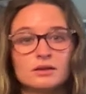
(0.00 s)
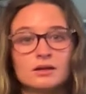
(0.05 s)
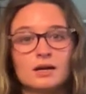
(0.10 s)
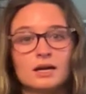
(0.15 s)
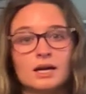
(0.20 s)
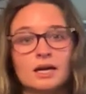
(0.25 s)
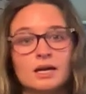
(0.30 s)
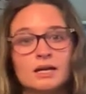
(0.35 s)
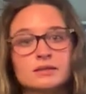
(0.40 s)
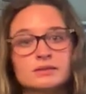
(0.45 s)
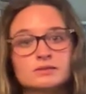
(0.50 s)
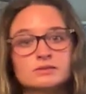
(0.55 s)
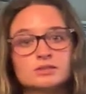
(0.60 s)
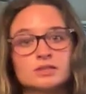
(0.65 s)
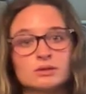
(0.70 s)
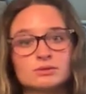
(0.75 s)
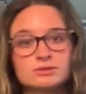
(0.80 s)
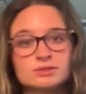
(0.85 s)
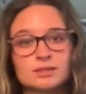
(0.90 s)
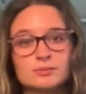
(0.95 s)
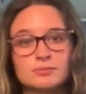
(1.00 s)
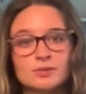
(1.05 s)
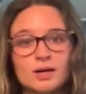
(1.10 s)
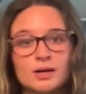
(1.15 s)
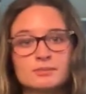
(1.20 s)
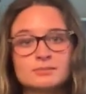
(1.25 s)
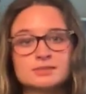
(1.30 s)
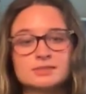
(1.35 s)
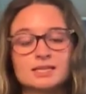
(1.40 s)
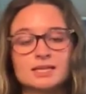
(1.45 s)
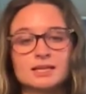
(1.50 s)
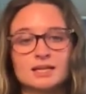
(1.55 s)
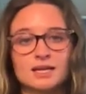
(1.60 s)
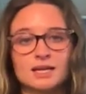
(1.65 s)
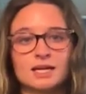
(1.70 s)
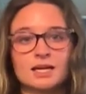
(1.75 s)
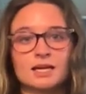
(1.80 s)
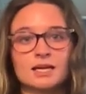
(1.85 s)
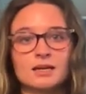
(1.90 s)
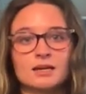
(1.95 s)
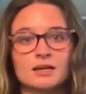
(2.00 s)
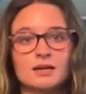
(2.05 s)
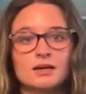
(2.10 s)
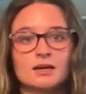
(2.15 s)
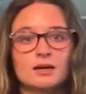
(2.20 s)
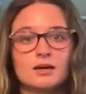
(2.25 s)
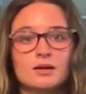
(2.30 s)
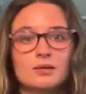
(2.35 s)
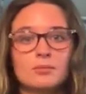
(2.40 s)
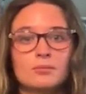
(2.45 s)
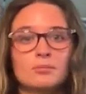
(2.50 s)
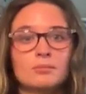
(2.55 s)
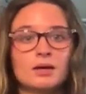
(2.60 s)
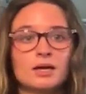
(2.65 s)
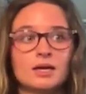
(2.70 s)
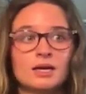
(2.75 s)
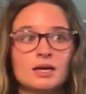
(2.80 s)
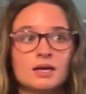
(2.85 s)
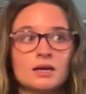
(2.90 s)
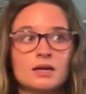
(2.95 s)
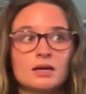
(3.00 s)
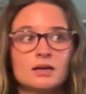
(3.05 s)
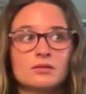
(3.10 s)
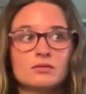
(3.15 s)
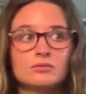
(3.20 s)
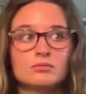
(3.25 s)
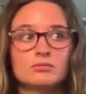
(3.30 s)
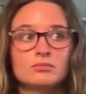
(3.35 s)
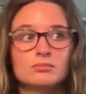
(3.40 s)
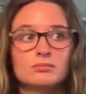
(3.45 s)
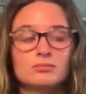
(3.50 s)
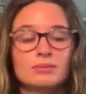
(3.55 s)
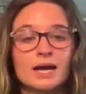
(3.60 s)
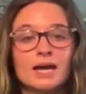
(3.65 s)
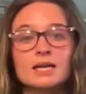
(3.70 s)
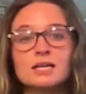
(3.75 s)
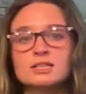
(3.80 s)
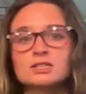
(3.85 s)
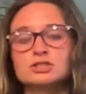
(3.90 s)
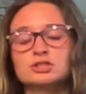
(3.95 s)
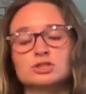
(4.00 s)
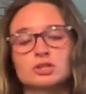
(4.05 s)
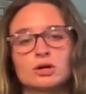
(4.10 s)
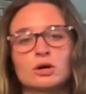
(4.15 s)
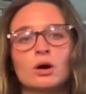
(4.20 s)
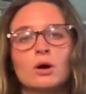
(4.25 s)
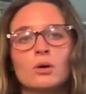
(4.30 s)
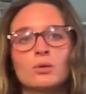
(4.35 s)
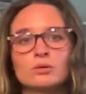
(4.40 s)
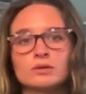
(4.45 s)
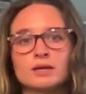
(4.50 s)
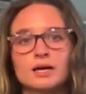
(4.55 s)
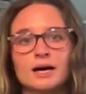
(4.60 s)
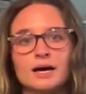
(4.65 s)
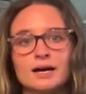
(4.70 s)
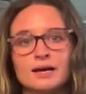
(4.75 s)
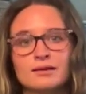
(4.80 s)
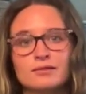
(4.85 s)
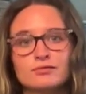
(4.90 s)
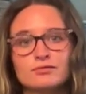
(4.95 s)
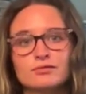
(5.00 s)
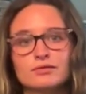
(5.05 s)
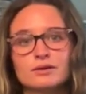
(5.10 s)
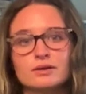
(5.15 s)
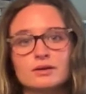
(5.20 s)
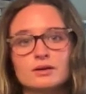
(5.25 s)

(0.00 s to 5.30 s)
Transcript: and so sometimes it can be managed your whole life,